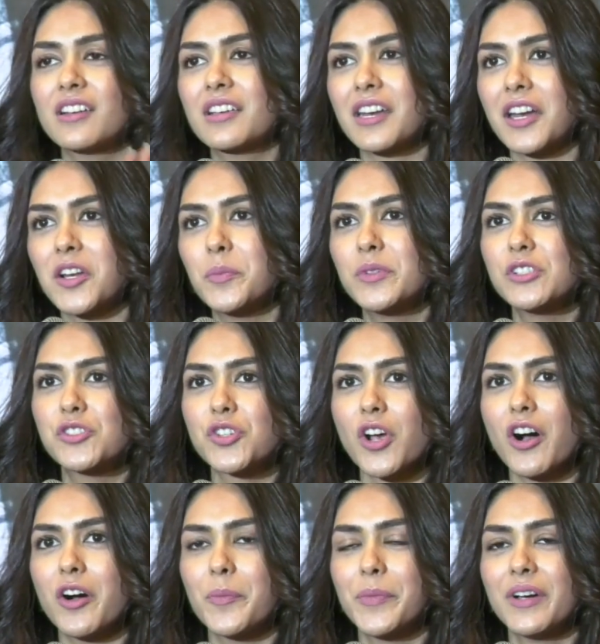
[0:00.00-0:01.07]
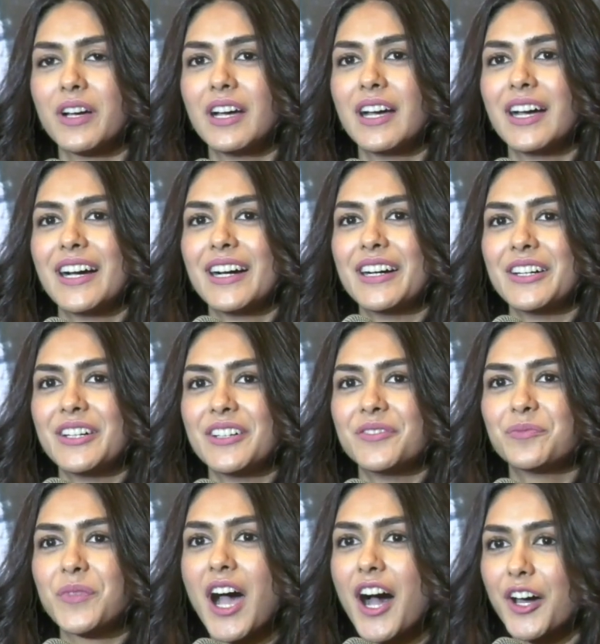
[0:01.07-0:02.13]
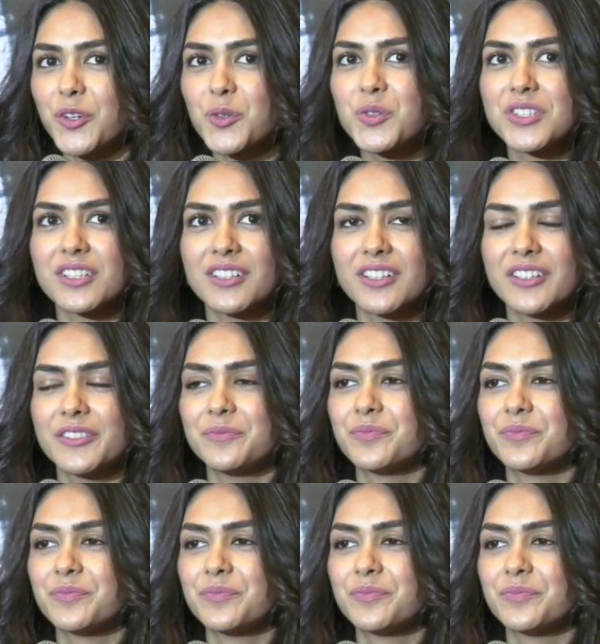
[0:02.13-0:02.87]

incredible job. Hanu sir,